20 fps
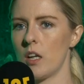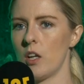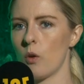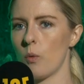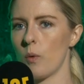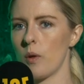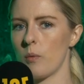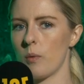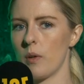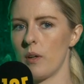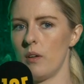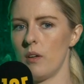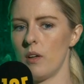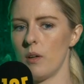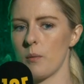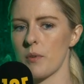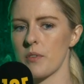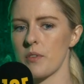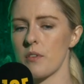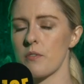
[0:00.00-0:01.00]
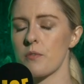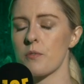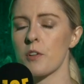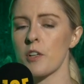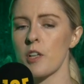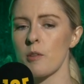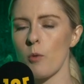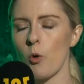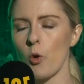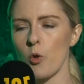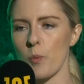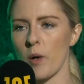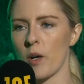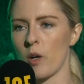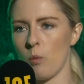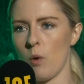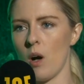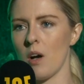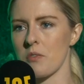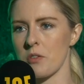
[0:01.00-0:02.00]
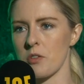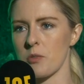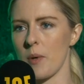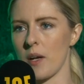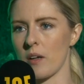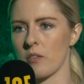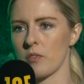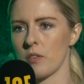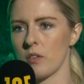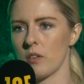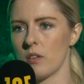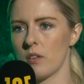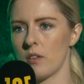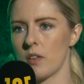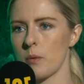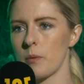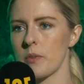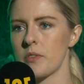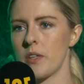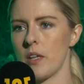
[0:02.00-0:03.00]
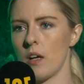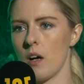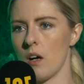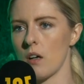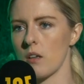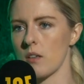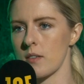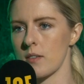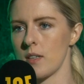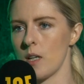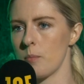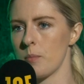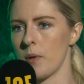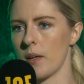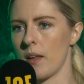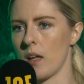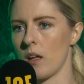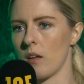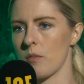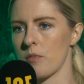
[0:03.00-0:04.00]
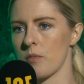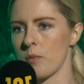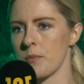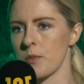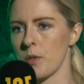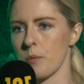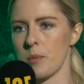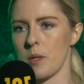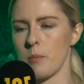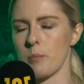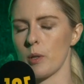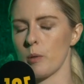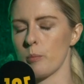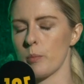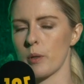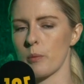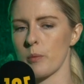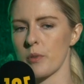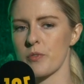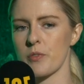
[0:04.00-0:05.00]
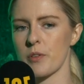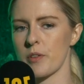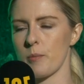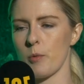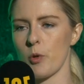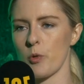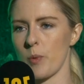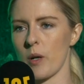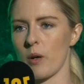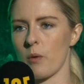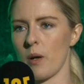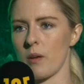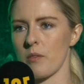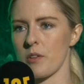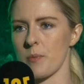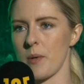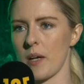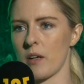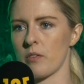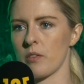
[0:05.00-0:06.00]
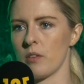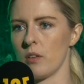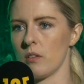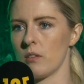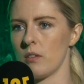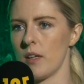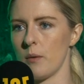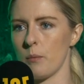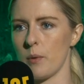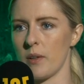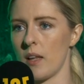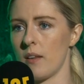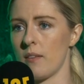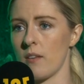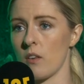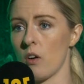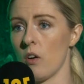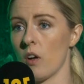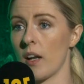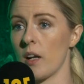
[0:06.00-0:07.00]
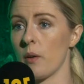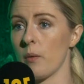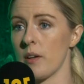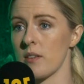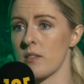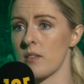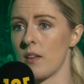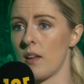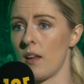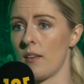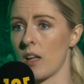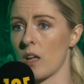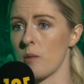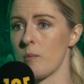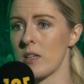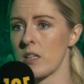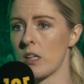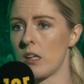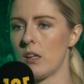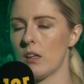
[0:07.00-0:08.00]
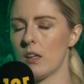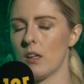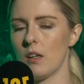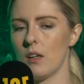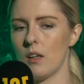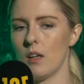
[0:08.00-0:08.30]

you know we, we it was for the most part it was respectful there yeah. was the odd slip i think from some people but it was for the most part quite respectful within the Dáil anyways and the, and the committee